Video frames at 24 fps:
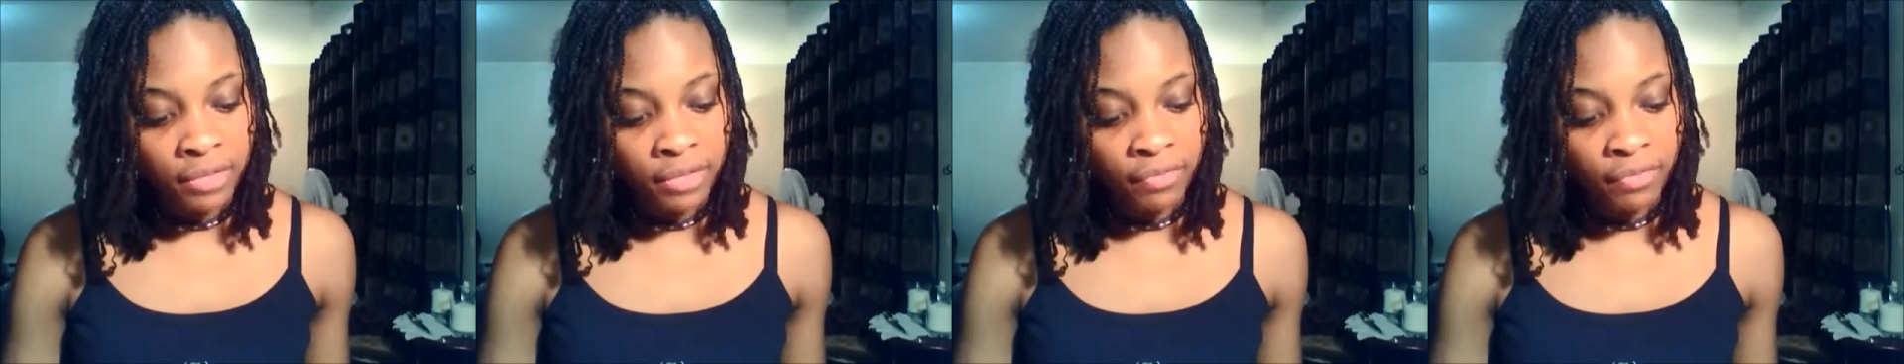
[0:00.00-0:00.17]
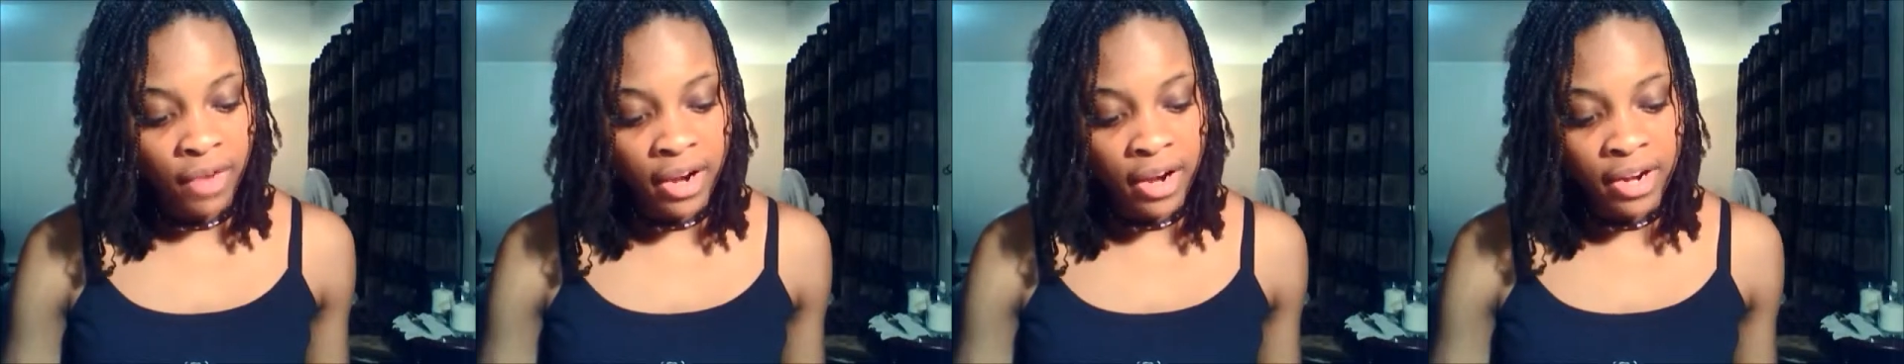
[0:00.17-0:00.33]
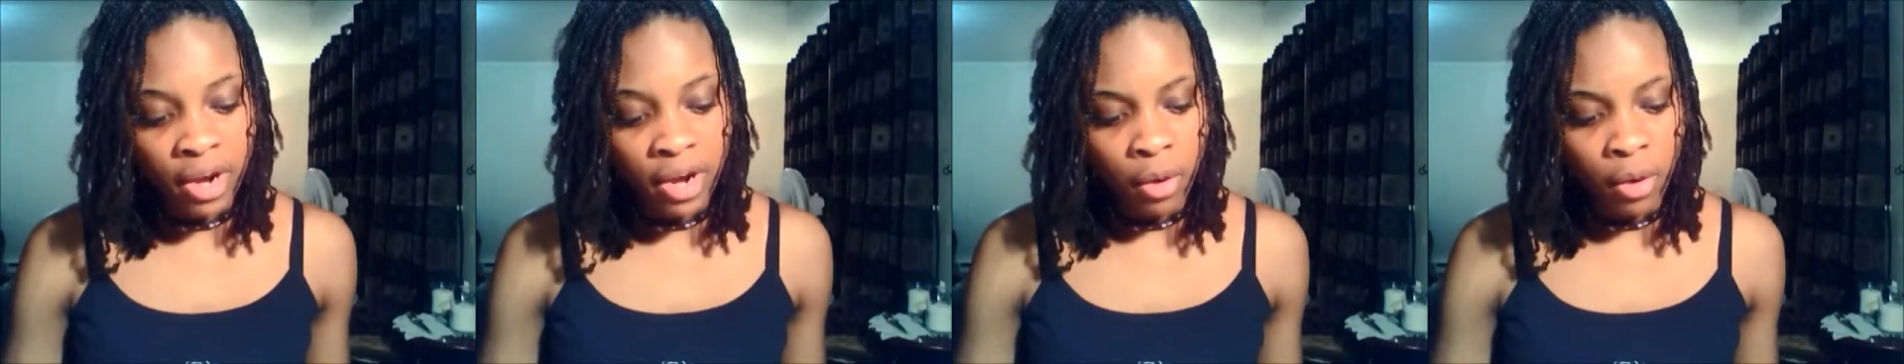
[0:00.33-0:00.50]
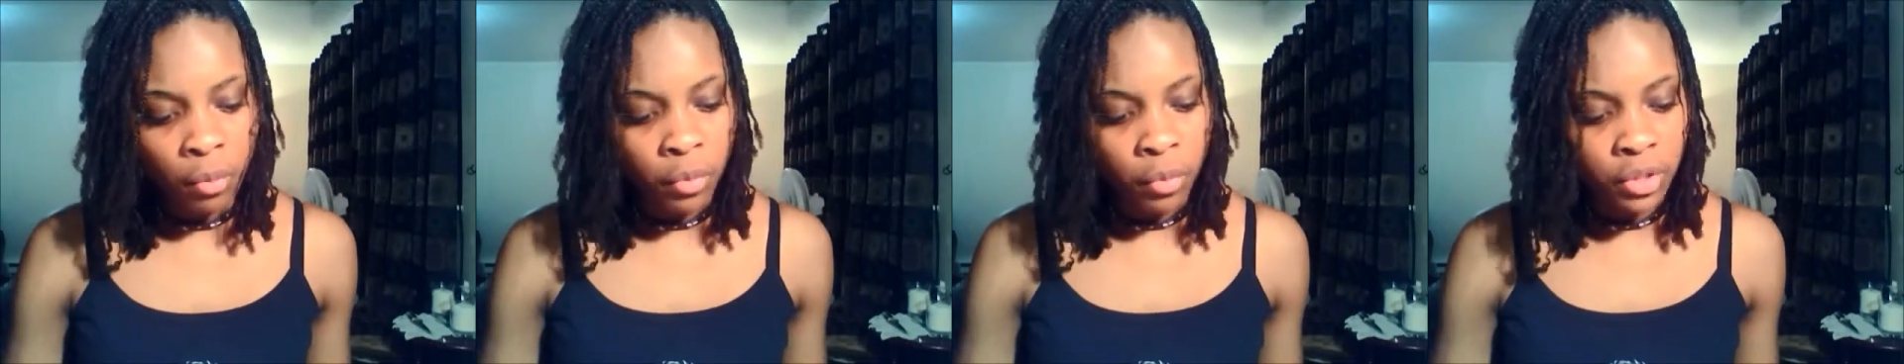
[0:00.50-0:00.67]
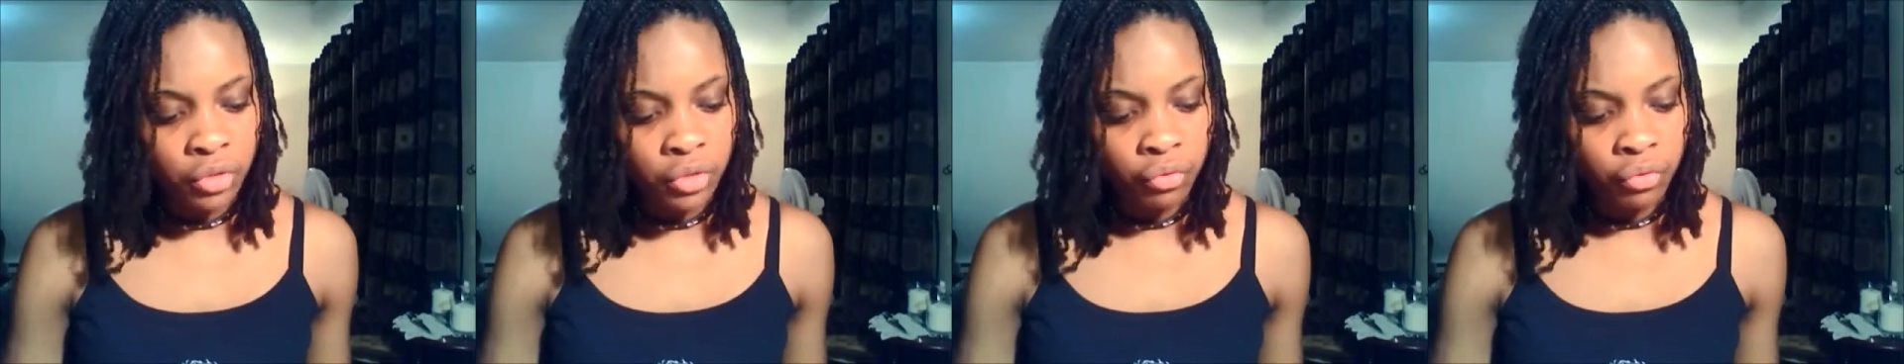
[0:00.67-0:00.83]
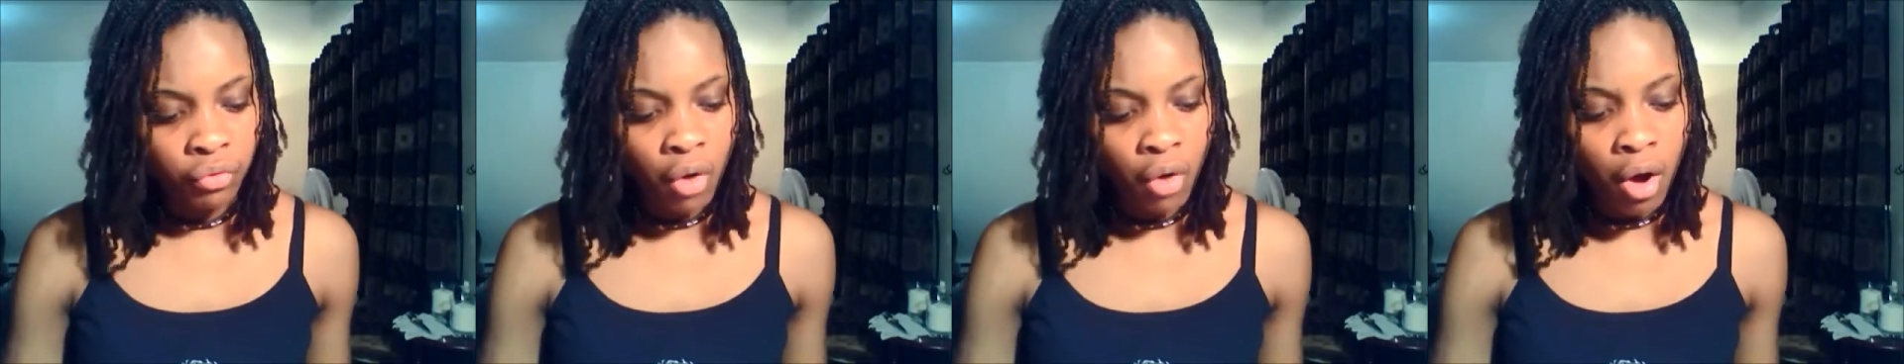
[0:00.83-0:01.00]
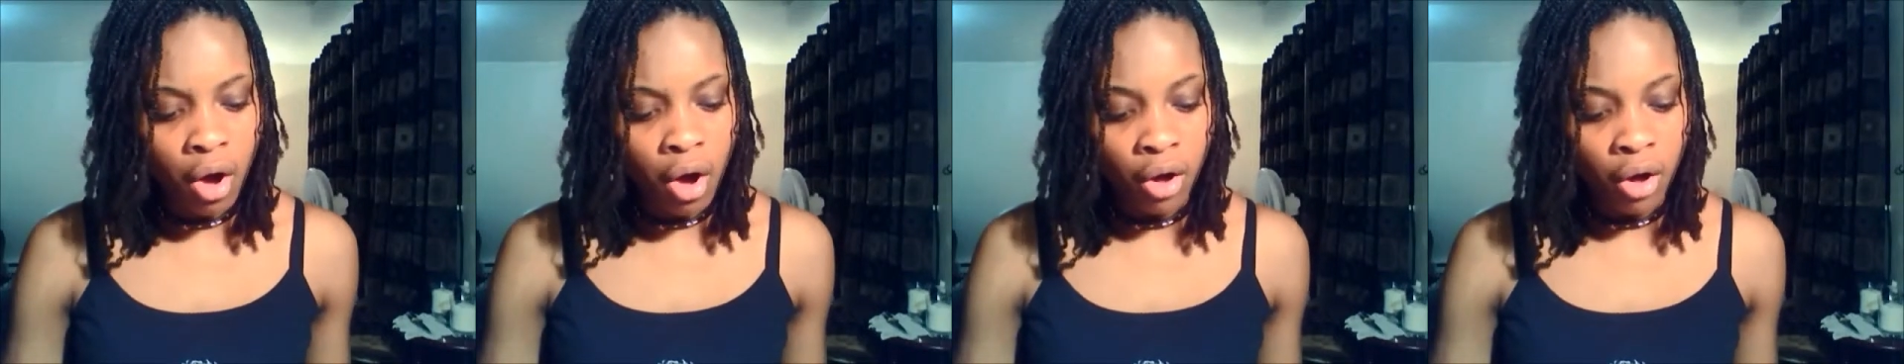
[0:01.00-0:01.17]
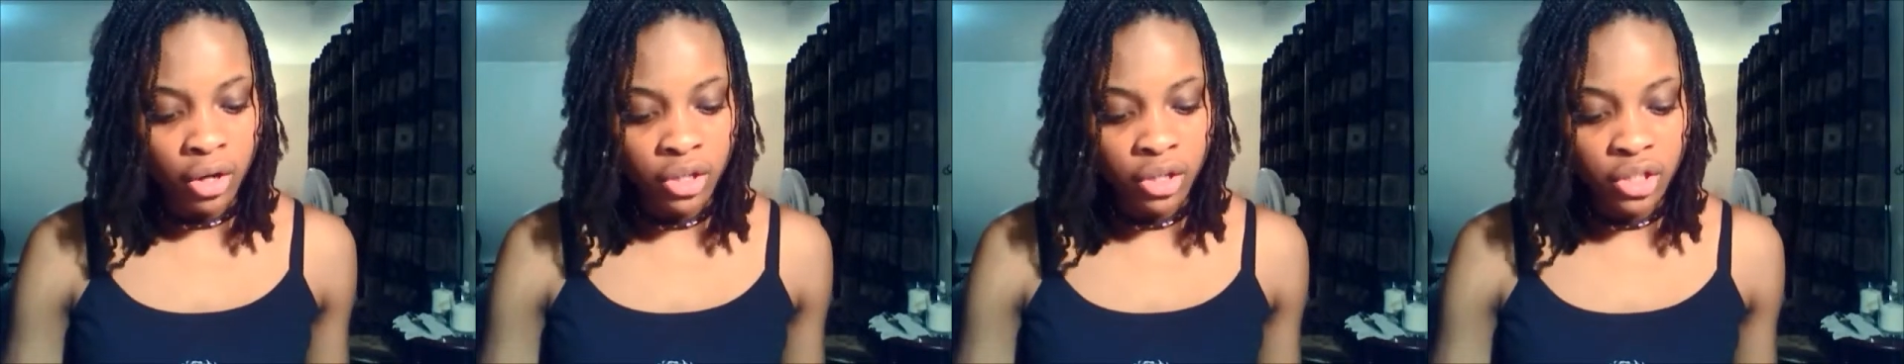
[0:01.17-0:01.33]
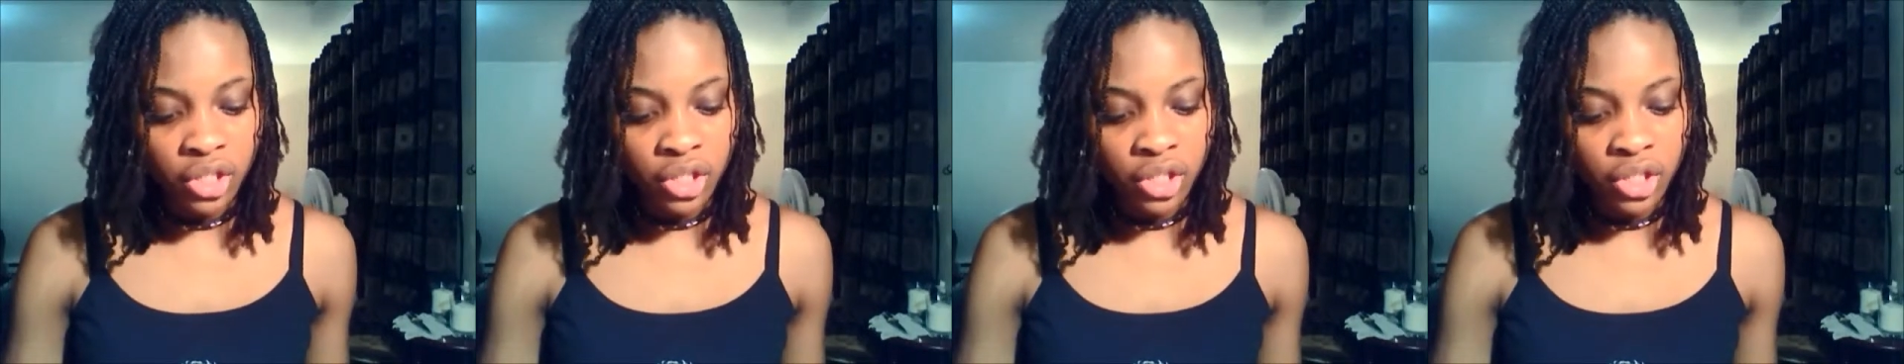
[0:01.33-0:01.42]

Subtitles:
to find out what's wrong.